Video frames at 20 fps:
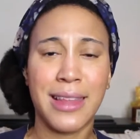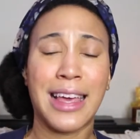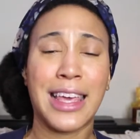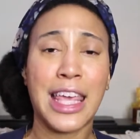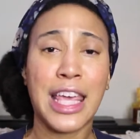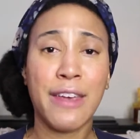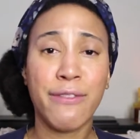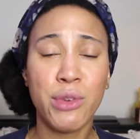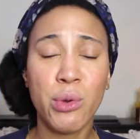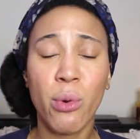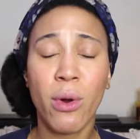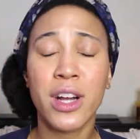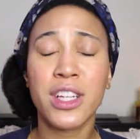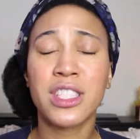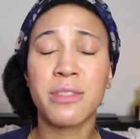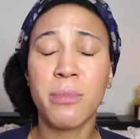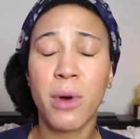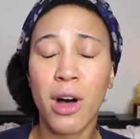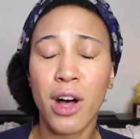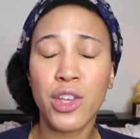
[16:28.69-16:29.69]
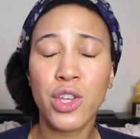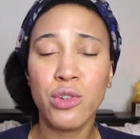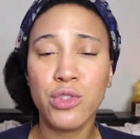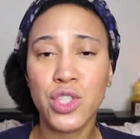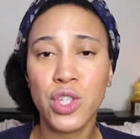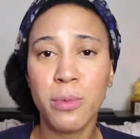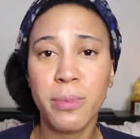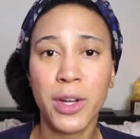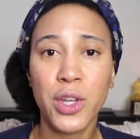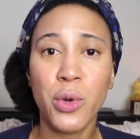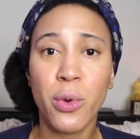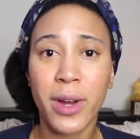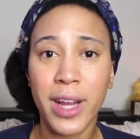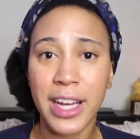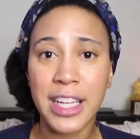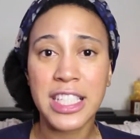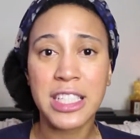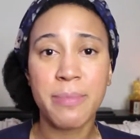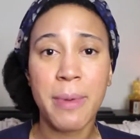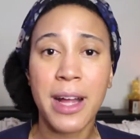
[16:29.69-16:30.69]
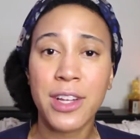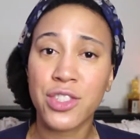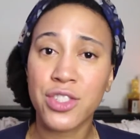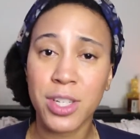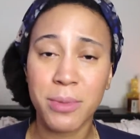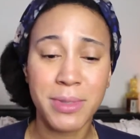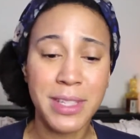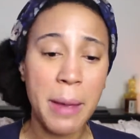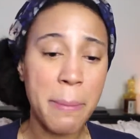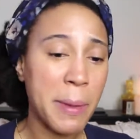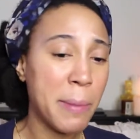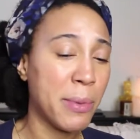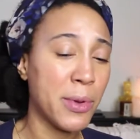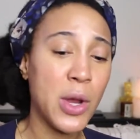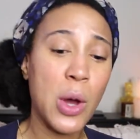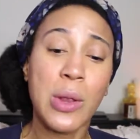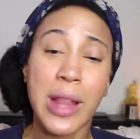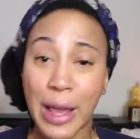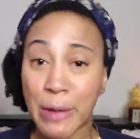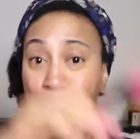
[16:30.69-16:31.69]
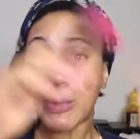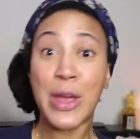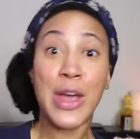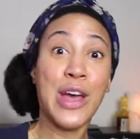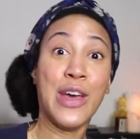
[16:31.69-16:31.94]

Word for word: Like, if you are a small YouTuber and you are getting sponsorships, let people know, like,